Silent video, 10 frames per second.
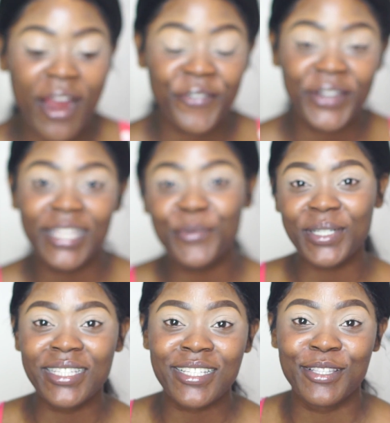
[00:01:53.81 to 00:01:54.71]
I really
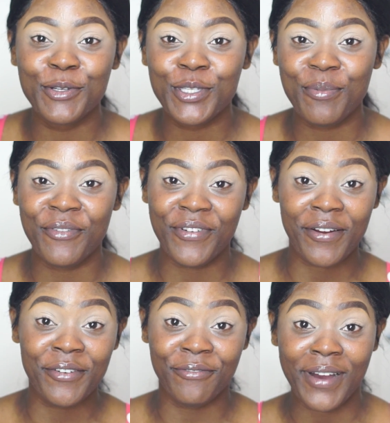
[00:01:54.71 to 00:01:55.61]
want this look to be
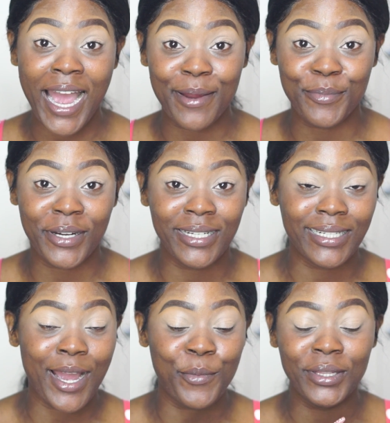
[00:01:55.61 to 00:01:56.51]
very vibrant.
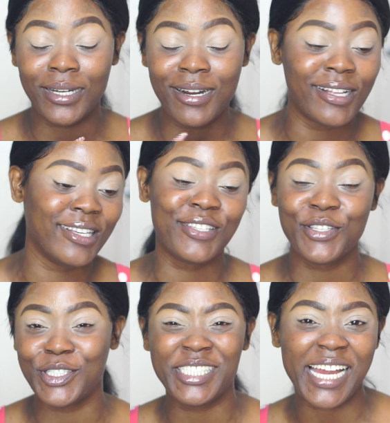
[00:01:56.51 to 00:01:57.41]
I want the colors
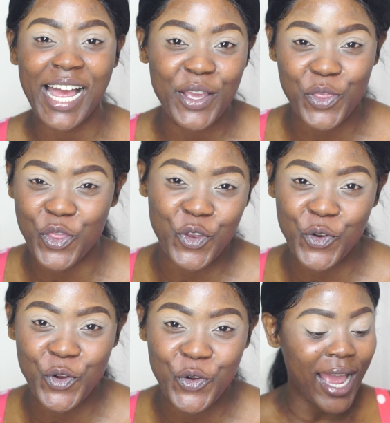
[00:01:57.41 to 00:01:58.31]
to shine
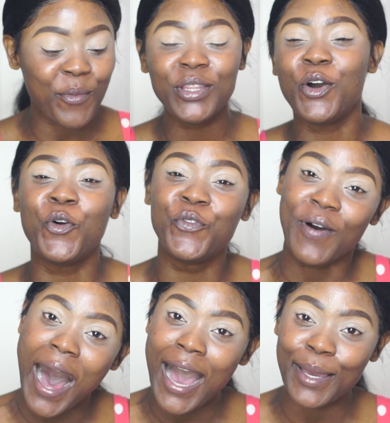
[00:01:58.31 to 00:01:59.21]
through. I want the whole
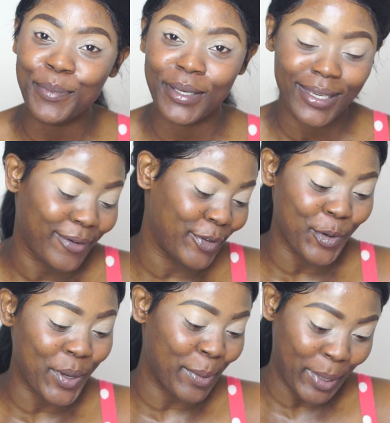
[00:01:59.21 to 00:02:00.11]
vibe, if you know
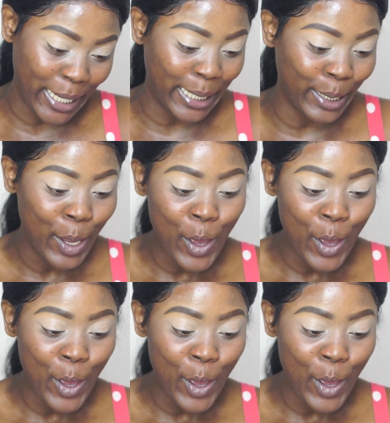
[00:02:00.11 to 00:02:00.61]
what I mean.